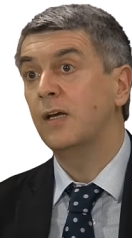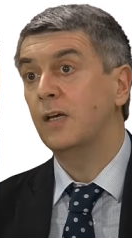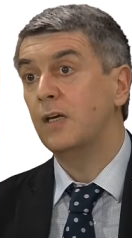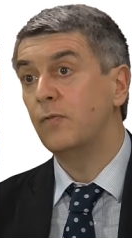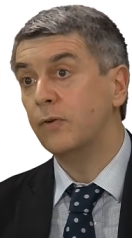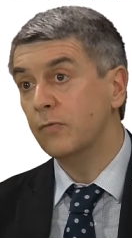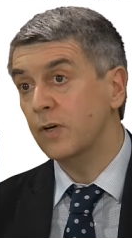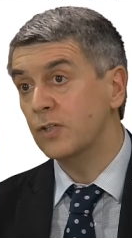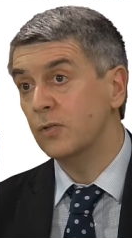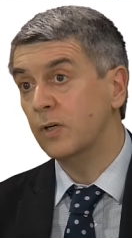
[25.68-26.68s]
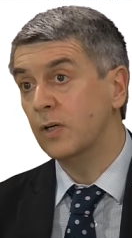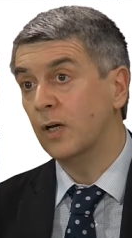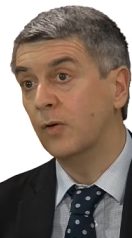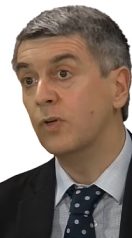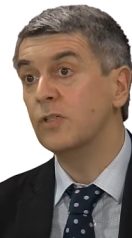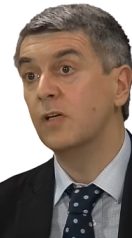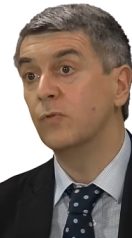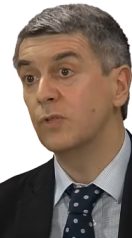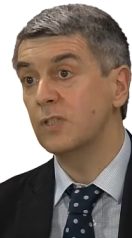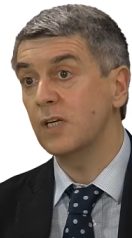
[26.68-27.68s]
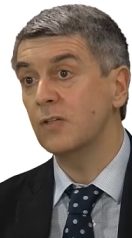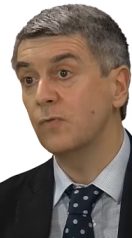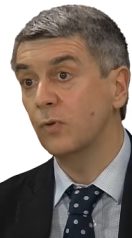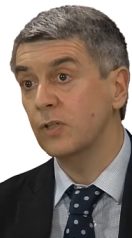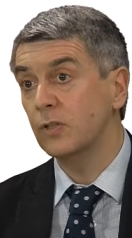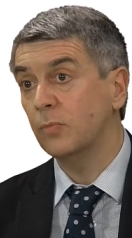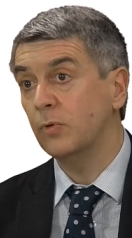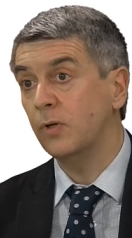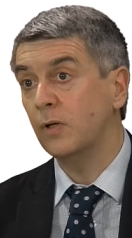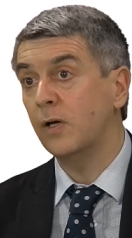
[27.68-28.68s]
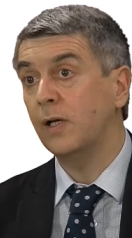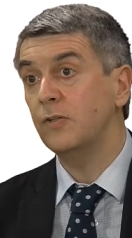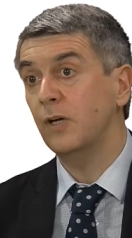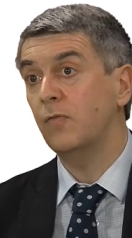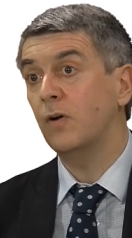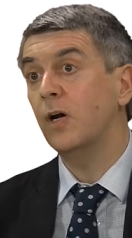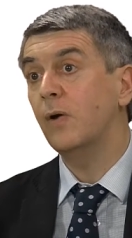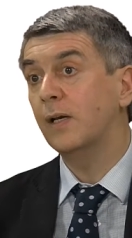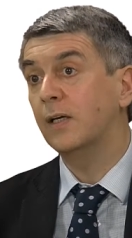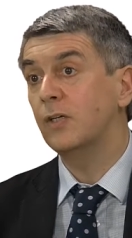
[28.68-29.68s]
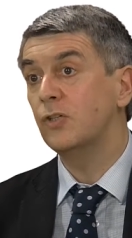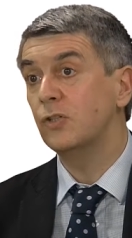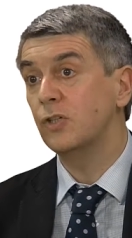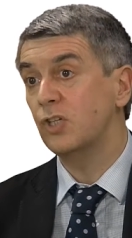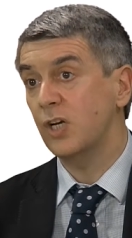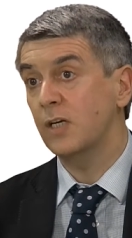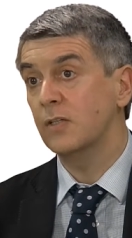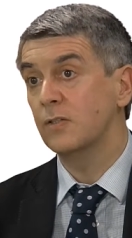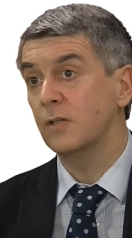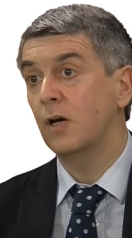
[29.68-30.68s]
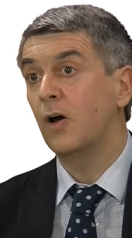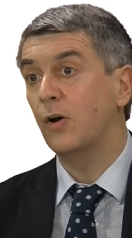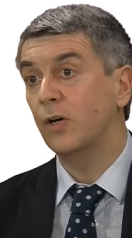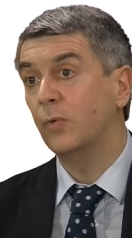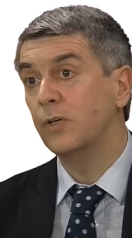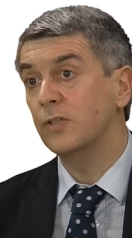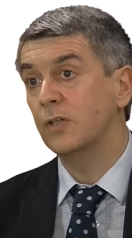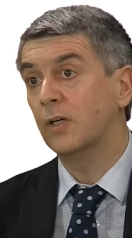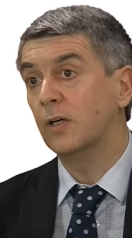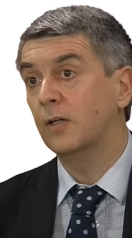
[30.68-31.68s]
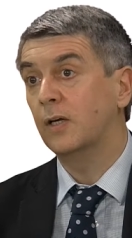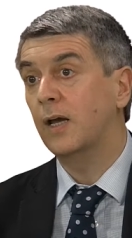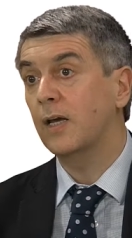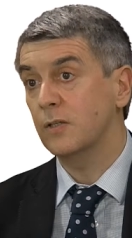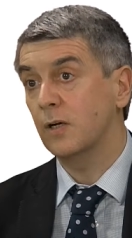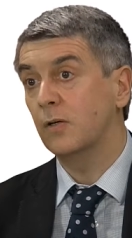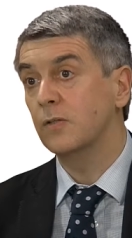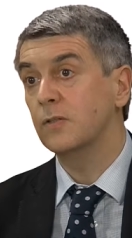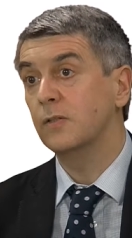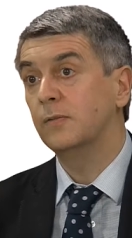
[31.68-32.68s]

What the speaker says: If you're an investor in risk level 6, for example, you're likely to have a higher allocation to shares, higher risk asset class.